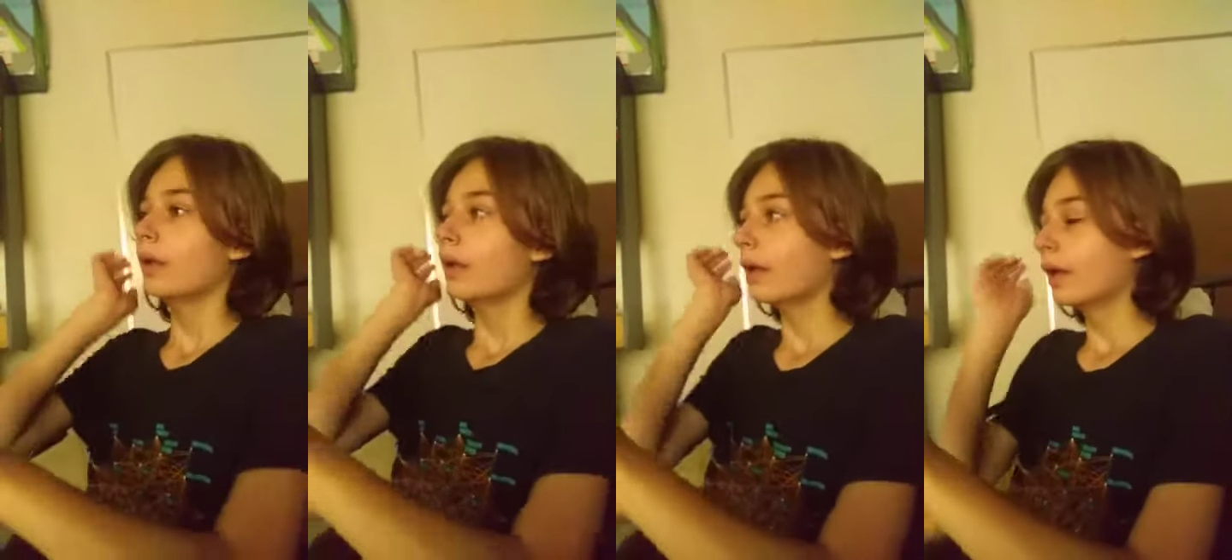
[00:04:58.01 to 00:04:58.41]

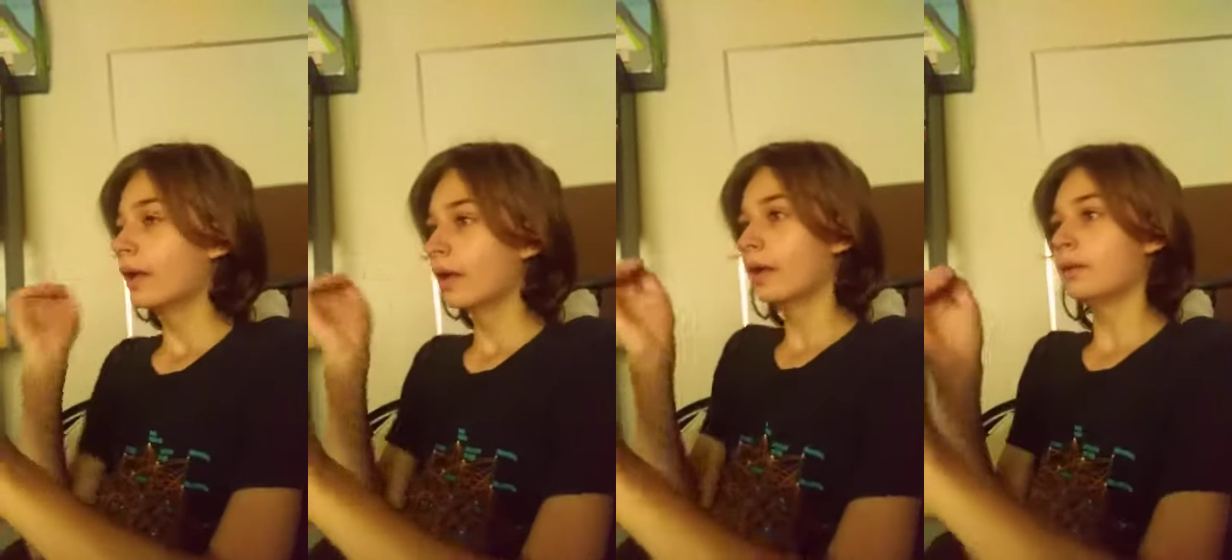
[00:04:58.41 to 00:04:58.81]

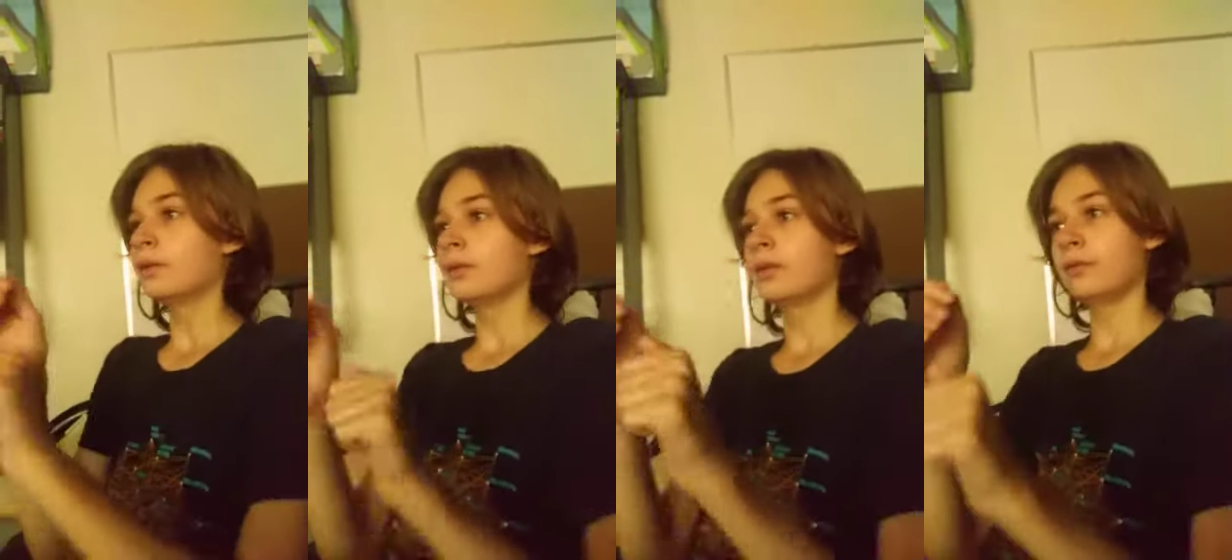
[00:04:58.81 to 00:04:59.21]
and
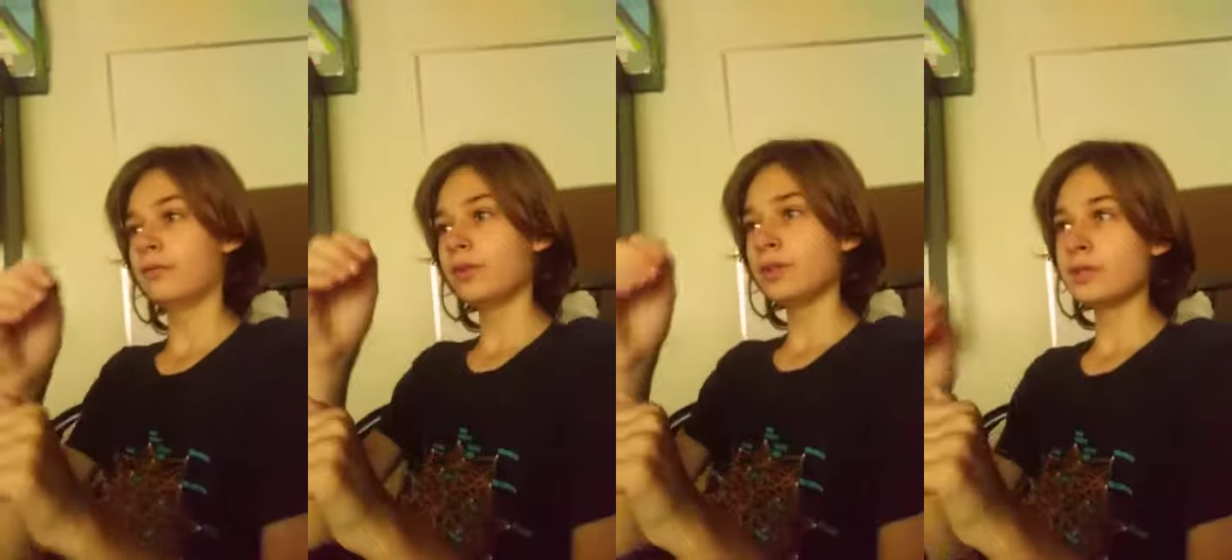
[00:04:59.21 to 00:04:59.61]
it
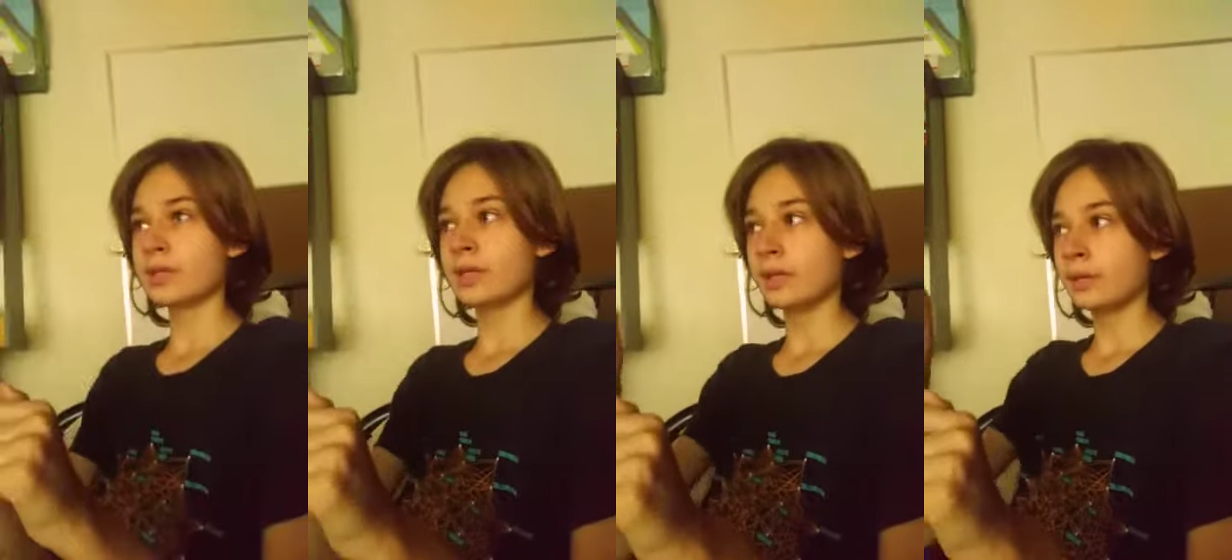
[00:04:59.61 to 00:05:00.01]
feeds
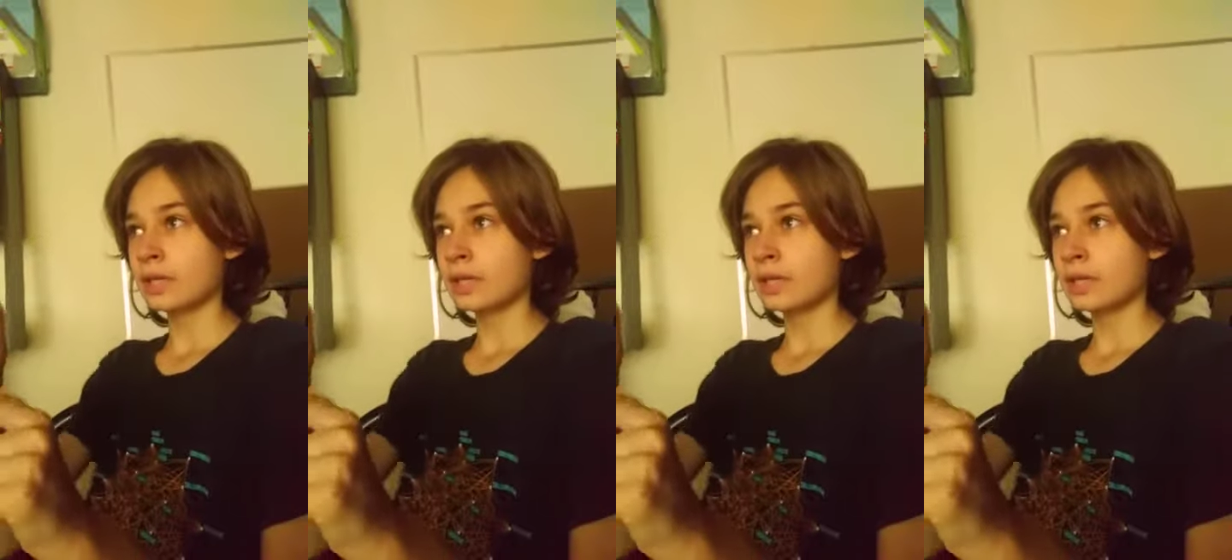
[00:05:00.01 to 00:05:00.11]
in